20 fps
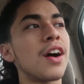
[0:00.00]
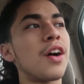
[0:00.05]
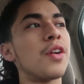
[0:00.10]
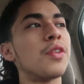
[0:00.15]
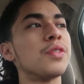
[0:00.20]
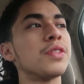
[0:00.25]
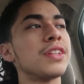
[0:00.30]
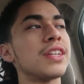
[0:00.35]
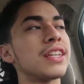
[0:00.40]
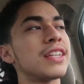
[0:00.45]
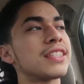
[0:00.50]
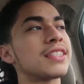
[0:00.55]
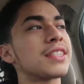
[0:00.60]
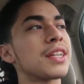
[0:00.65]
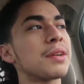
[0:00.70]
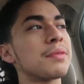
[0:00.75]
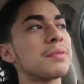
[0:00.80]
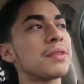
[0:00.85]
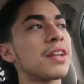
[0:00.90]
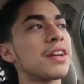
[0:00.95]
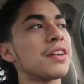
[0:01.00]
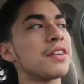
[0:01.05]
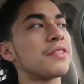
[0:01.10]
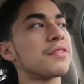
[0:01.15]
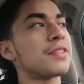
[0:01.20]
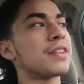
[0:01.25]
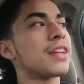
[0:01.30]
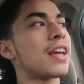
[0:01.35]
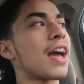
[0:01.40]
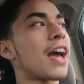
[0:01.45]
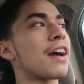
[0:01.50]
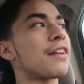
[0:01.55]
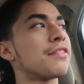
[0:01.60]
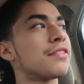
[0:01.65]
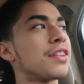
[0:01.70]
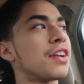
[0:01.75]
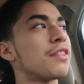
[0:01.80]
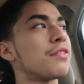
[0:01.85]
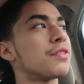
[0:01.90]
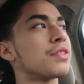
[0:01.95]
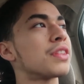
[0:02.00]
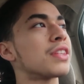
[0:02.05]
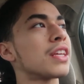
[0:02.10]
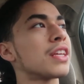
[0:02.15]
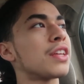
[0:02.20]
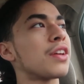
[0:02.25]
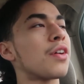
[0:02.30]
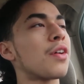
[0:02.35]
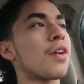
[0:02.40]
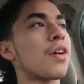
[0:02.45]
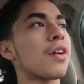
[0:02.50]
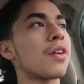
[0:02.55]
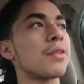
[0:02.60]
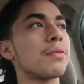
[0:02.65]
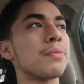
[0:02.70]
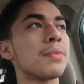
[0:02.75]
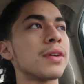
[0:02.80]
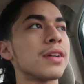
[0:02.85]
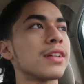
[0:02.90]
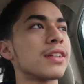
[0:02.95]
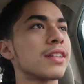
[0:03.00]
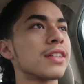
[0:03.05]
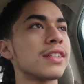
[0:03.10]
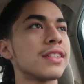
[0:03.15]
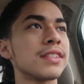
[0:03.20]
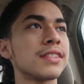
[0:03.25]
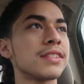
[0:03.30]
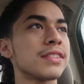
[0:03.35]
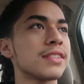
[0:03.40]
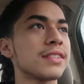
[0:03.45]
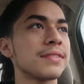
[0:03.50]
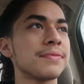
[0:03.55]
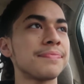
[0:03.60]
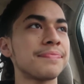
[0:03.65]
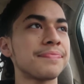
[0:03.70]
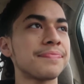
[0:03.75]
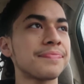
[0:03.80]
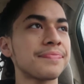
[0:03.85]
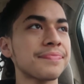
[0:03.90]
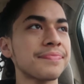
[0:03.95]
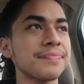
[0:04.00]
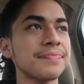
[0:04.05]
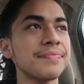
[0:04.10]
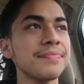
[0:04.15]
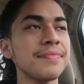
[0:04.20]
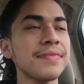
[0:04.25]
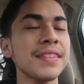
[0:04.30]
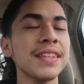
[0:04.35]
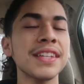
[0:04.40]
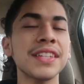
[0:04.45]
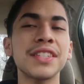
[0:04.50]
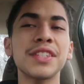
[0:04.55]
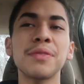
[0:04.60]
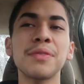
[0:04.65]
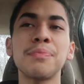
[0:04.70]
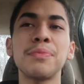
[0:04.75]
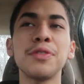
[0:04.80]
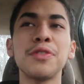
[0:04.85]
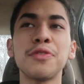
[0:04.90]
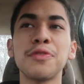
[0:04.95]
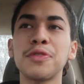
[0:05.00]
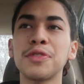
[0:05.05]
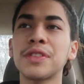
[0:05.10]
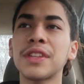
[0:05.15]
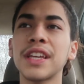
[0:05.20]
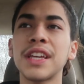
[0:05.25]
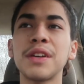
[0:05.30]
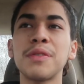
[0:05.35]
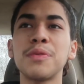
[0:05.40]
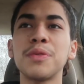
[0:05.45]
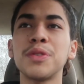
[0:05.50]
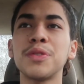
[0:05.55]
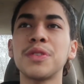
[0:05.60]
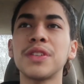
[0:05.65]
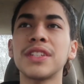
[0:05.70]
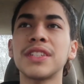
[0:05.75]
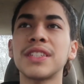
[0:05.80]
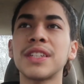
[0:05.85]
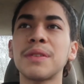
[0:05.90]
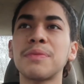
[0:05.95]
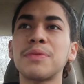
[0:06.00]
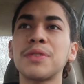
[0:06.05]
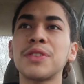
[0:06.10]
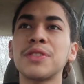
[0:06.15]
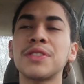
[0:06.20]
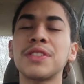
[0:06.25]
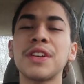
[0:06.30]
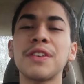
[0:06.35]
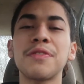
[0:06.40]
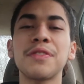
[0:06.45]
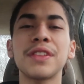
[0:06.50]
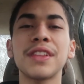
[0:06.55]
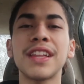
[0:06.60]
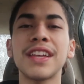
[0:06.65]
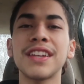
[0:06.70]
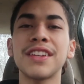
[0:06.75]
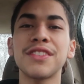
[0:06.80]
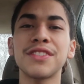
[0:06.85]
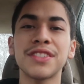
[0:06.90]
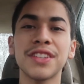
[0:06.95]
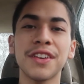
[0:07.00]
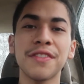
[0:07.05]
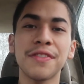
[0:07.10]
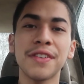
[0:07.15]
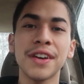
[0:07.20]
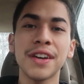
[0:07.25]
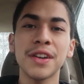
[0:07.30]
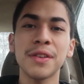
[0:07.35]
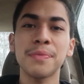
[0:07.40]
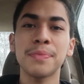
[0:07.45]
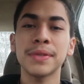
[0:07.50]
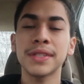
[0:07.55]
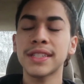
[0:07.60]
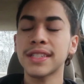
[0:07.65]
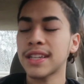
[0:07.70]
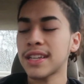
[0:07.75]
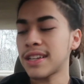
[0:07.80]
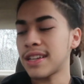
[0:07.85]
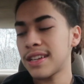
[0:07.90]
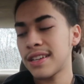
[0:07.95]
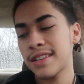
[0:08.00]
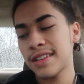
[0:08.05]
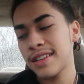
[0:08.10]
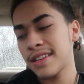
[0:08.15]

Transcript: Only accept love and have love within your heart, bruh. Because it's a beautiful thing when you accept yourself and love yourself 100%.